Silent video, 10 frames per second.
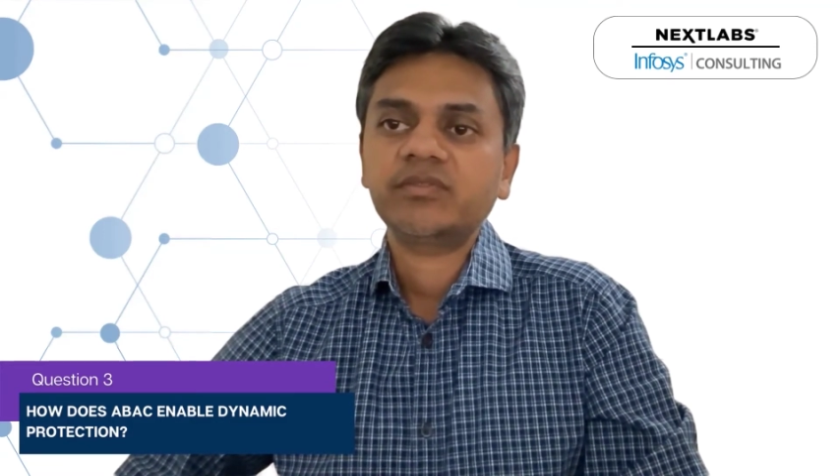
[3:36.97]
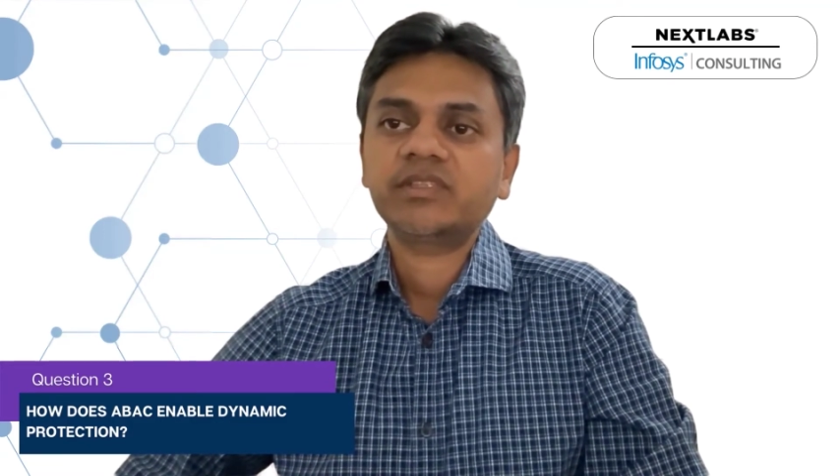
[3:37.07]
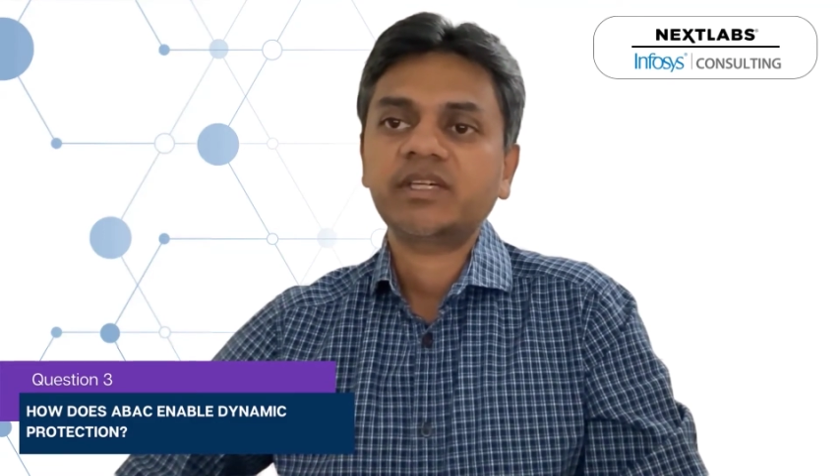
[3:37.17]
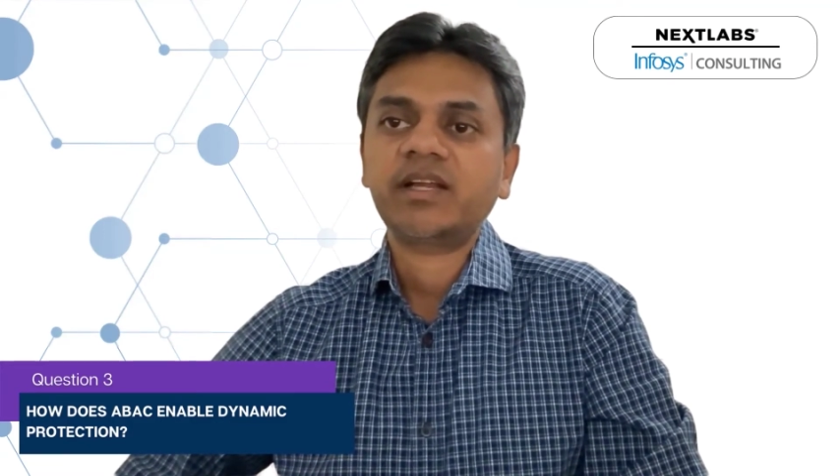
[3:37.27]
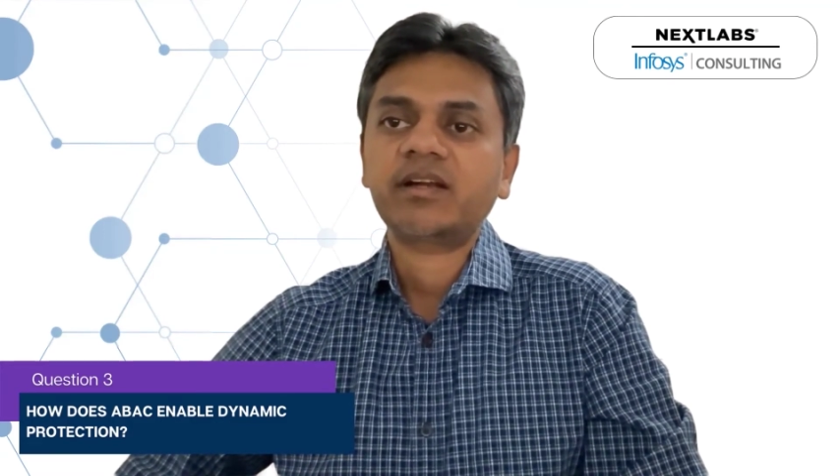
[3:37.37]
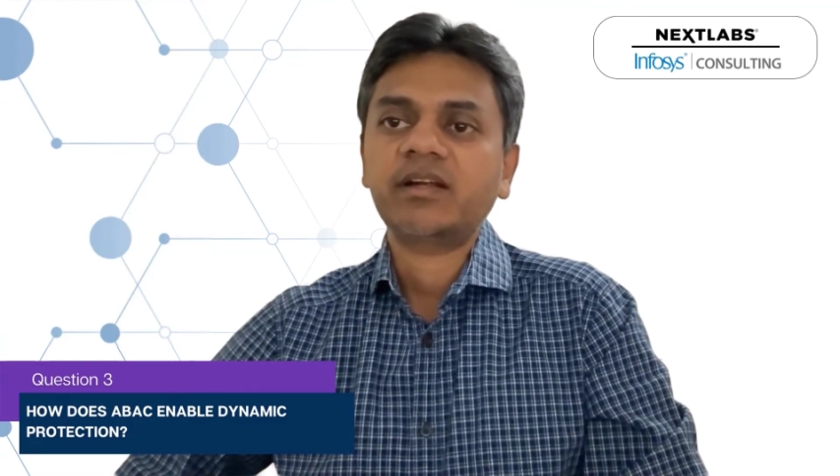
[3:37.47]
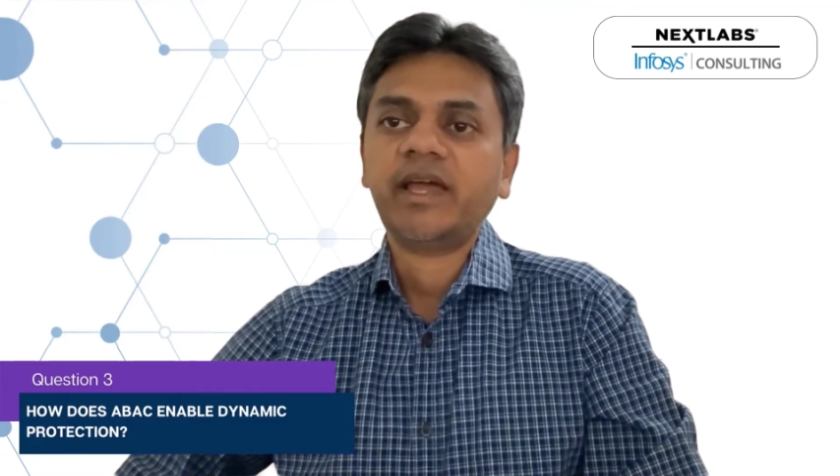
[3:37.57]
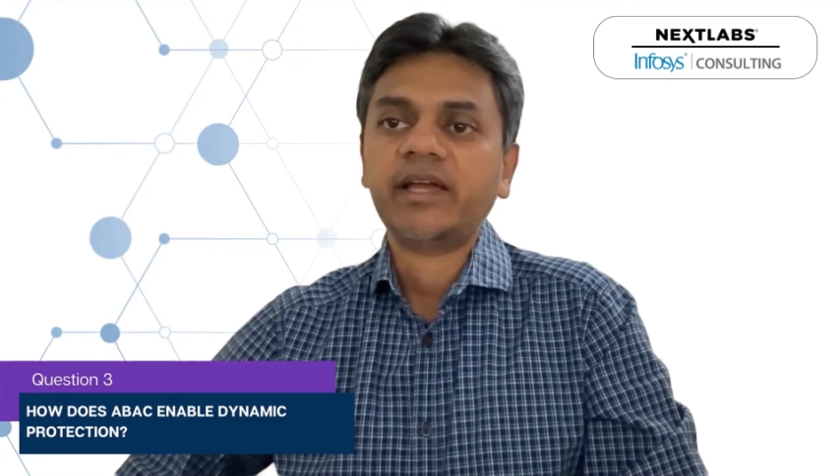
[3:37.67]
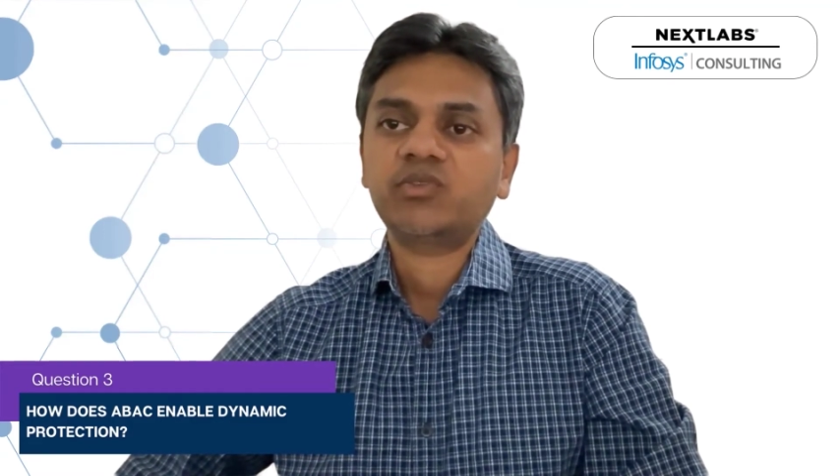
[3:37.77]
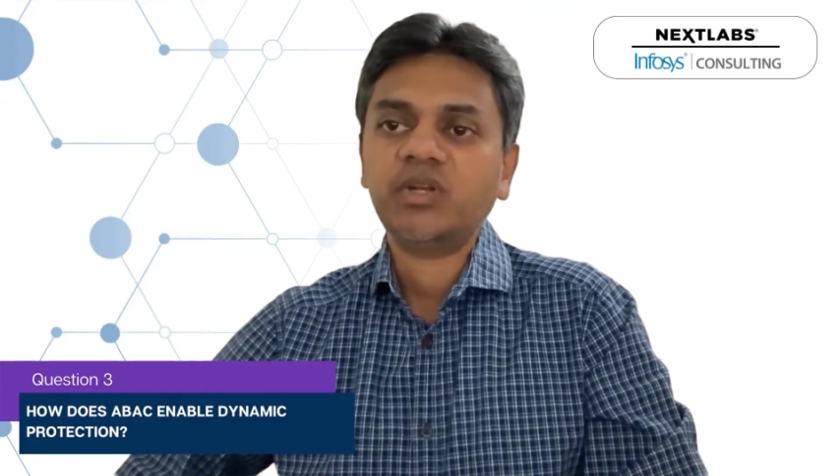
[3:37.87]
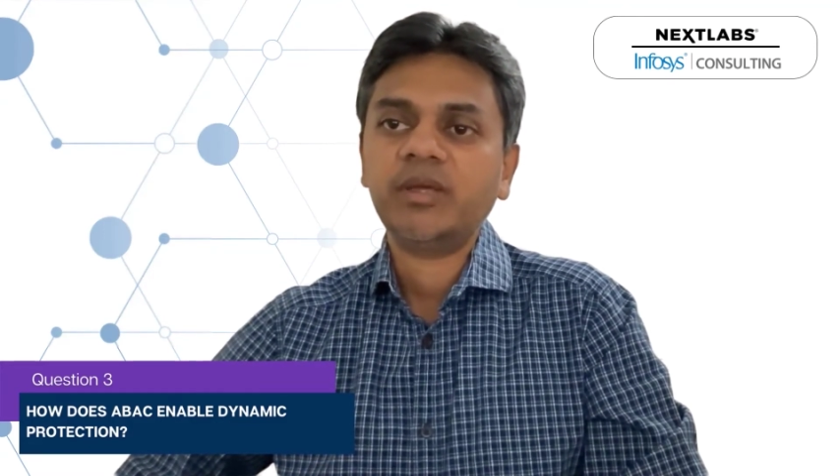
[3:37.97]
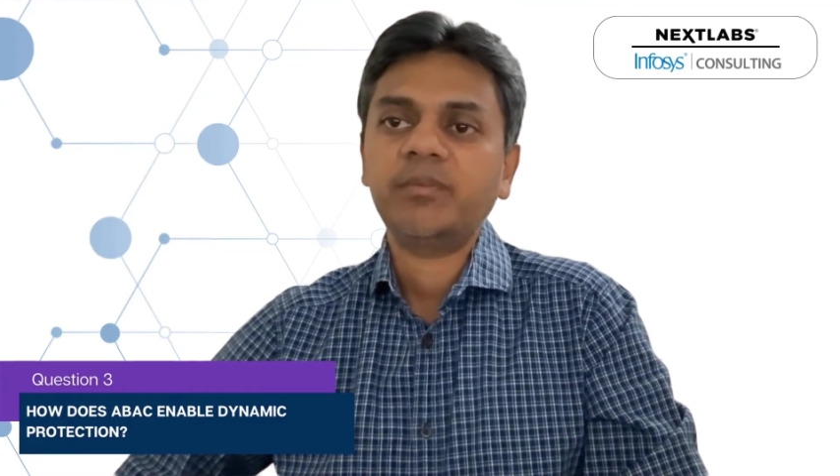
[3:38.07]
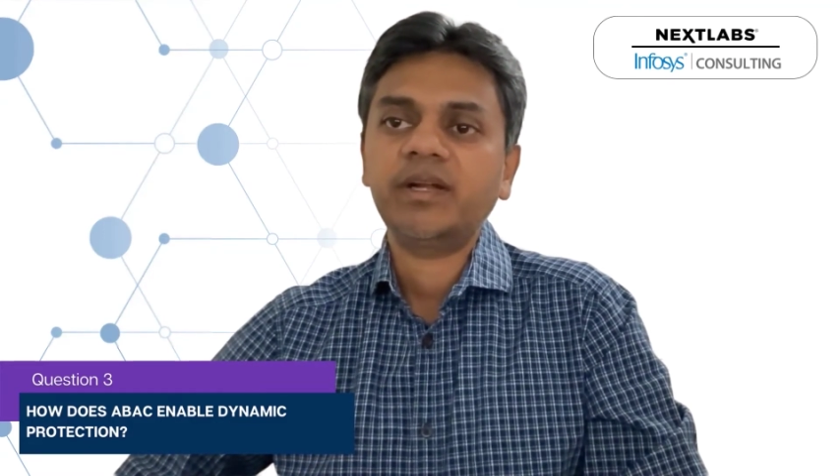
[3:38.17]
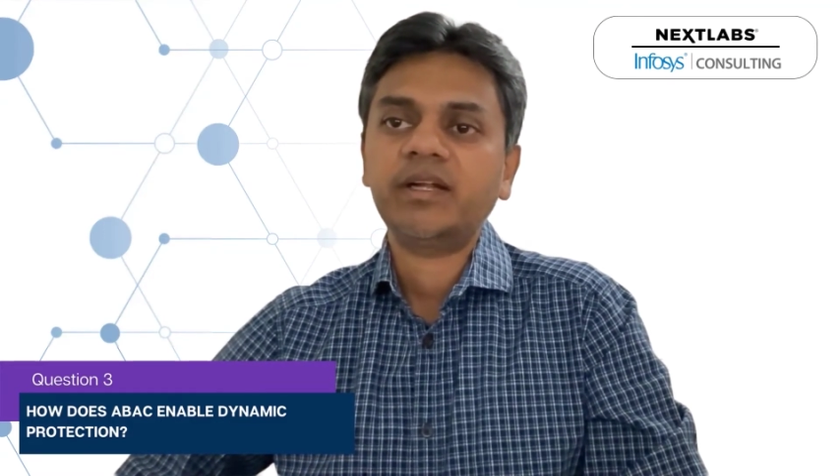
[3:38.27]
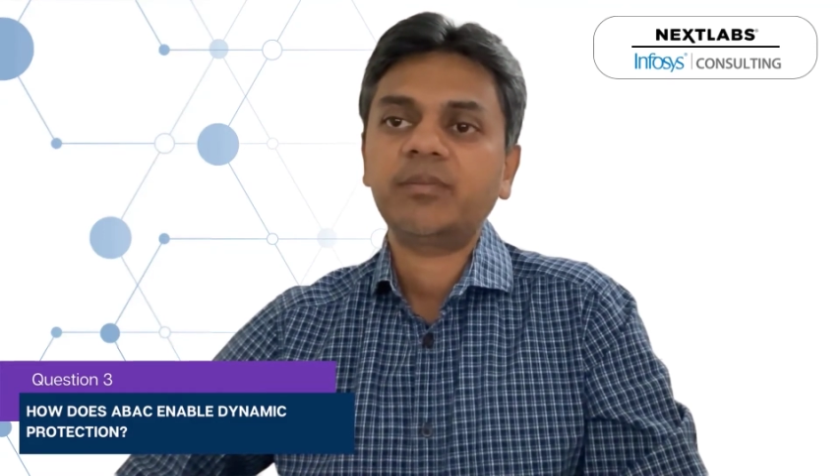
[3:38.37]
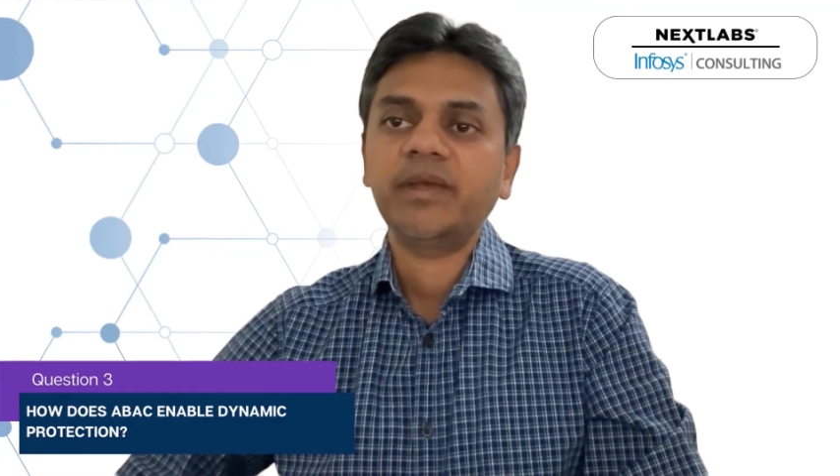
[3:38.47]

which are actually built